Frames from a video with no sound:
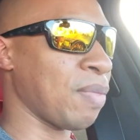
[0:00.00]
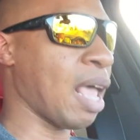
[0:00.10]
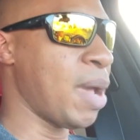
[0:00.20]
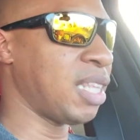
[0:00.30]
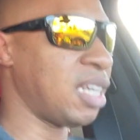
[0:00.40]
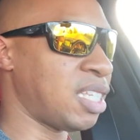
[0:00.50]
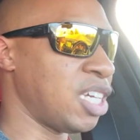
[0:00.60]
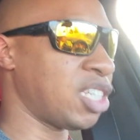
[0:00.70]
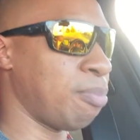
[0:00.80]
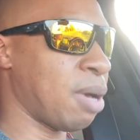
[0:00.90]
I made the
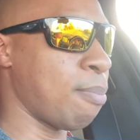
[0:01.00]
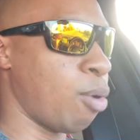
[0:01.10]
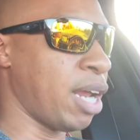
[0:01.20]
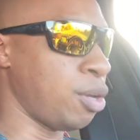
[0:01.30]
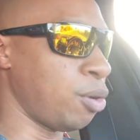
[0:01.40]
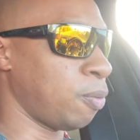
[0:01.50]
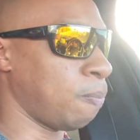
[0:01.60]
decision to buy brand new,